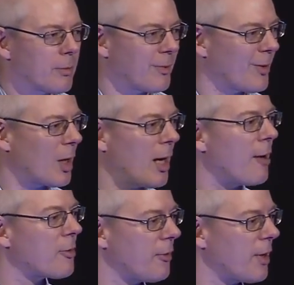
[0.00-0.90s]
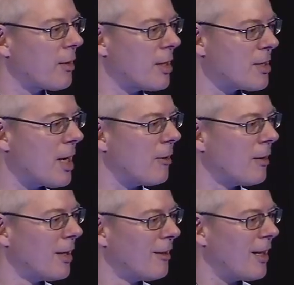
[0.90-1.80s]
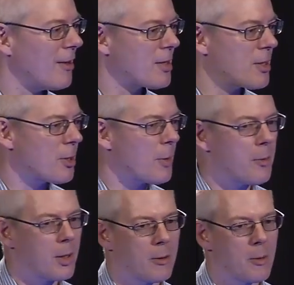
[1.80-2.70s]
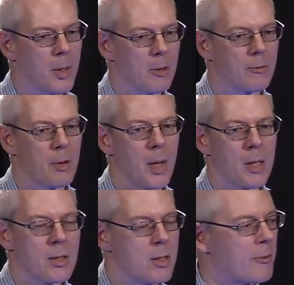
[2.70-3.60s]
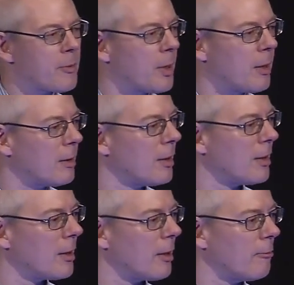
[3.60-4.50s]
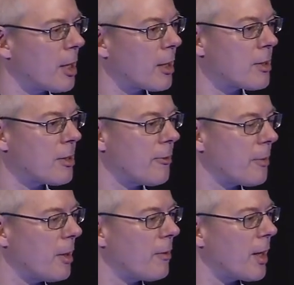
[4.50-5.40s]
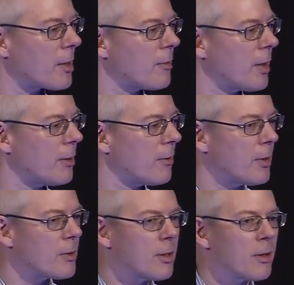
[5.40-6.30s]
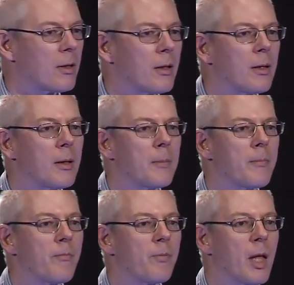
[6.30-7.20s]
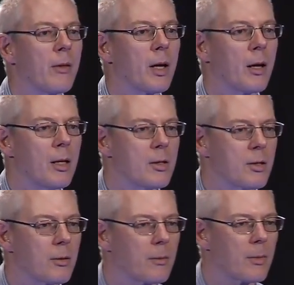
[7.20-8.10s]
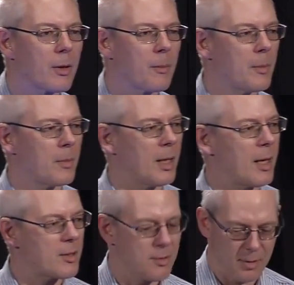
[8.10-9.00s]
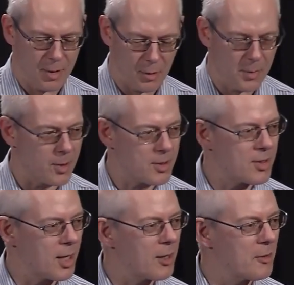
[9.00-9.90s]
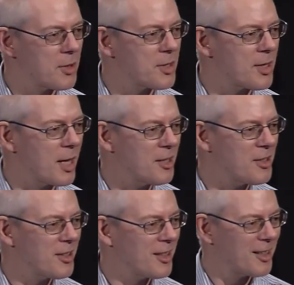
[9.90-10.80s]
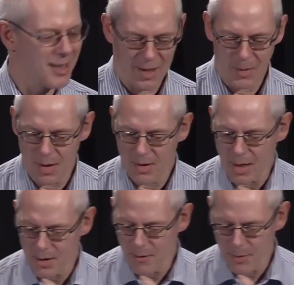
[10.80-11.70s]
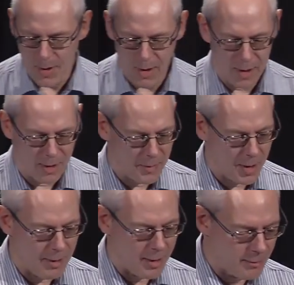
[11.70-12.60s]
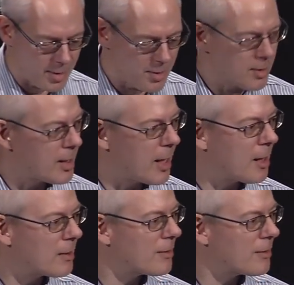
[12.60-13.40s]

going to have to figure these out, right? This is the way we're going to build robust software, rugged software effectively in the future. I think I need to let NodeBots take over the stage. But thanks, everybody, and I'll be around the rest of the day.